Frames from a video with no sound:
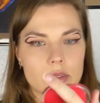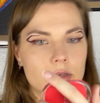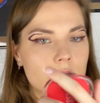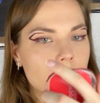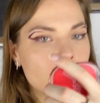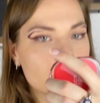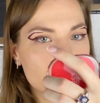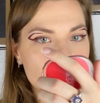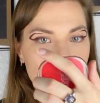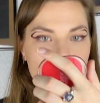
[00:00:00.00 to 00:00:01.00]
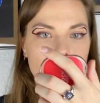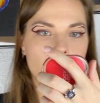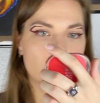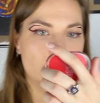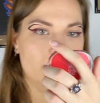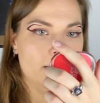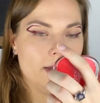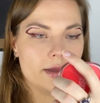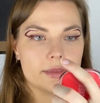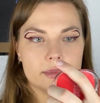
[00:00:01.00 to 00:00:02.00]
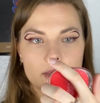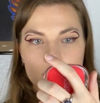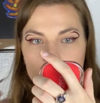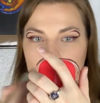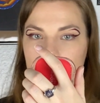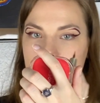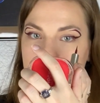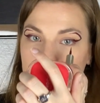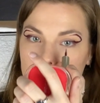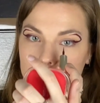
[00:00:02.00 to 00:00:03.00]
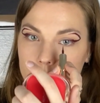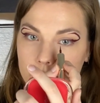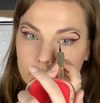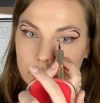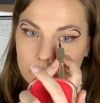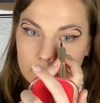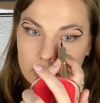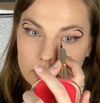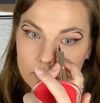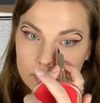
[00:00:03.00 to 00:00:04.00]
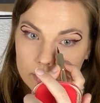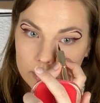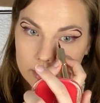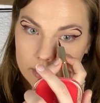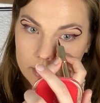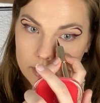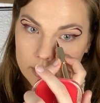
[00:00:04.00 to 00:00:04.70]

Now, I think I also want to bring my corner